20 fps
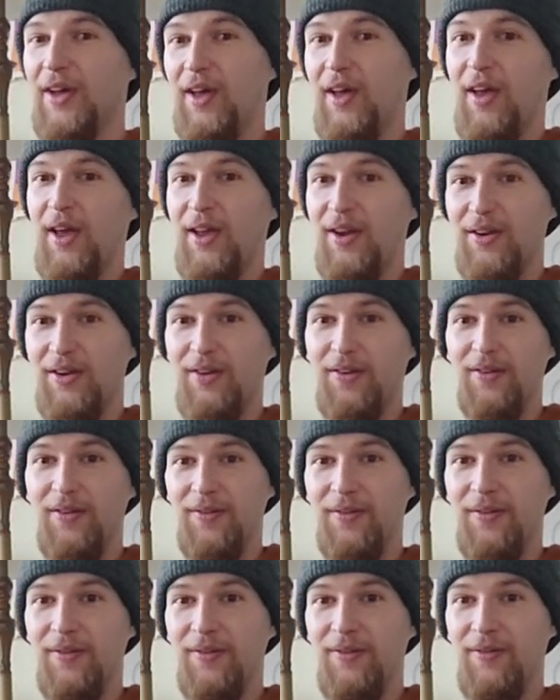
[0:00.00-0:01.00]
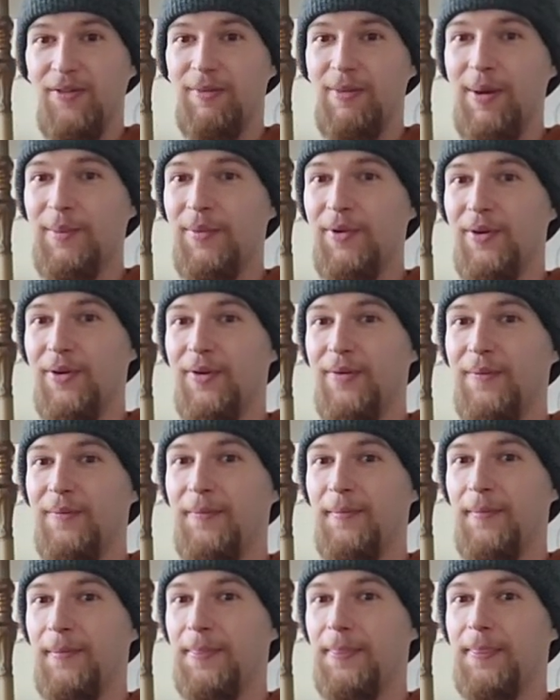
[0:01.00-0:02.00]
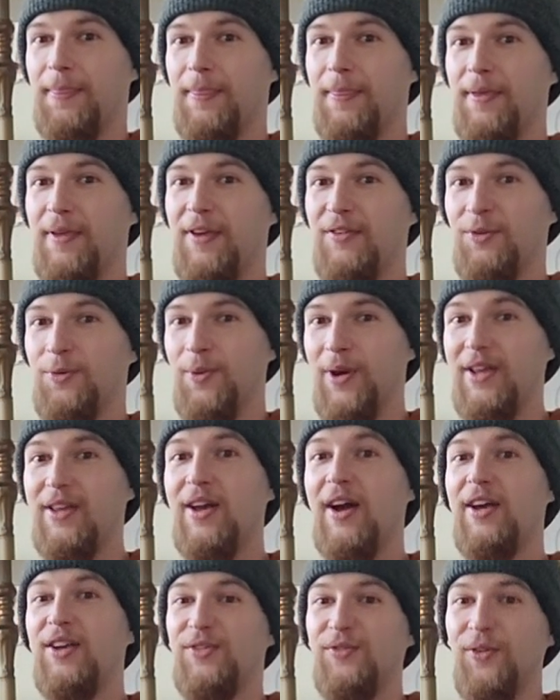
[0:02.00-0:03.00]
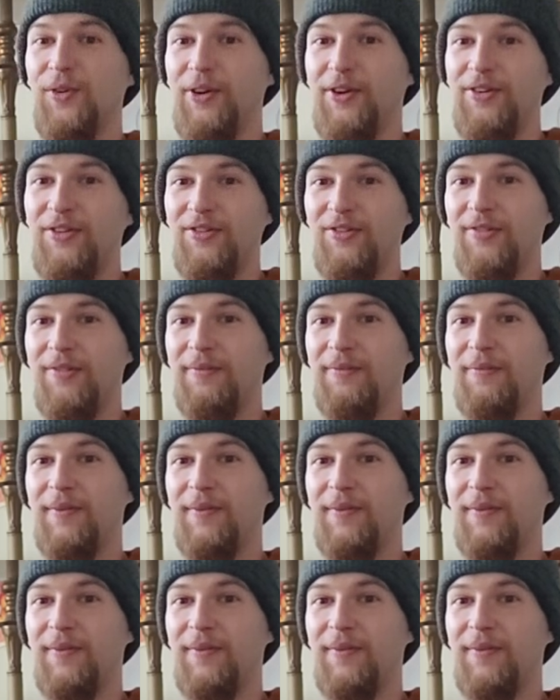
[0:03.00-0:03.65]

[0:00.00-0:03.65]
And remember, he has a white guy's voice.